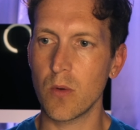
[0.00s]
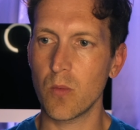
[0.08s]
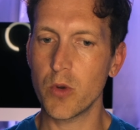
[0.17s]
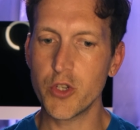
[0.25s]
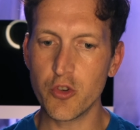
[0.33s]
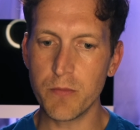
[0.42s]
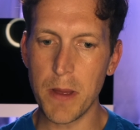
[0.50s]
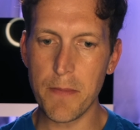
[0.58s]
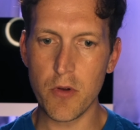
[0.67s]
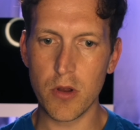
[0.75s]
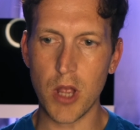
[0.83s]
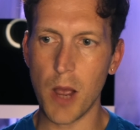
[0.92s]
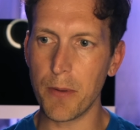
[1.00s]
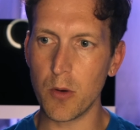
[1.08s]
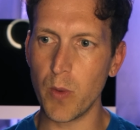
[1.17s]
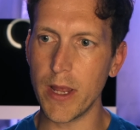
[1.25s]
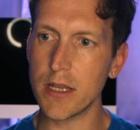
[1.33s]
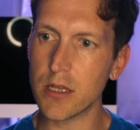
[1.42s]
Would you remember a couple of
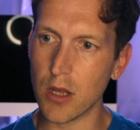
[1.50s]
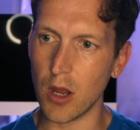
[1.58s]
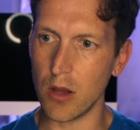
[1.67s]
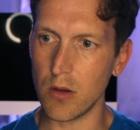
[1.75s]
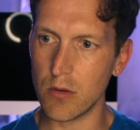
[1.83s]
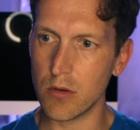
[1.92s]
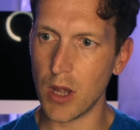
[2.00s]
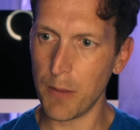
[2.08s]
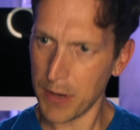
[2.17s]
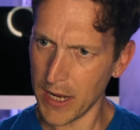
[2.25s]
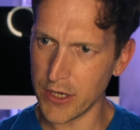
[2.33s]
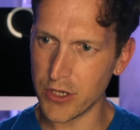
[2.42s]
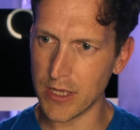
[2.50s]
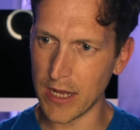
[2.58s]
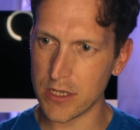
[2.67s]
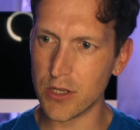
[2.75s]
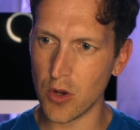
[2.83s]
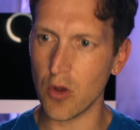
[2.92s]
weeks ago I played you that
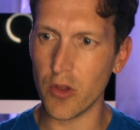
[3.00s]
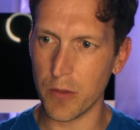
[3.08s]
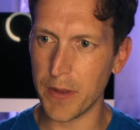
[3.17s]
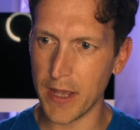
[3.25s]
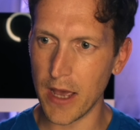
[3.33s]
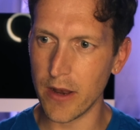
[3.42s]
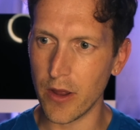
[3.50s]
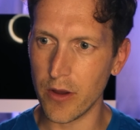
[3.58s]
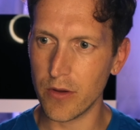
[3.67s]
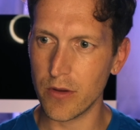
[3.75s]
song on the piano?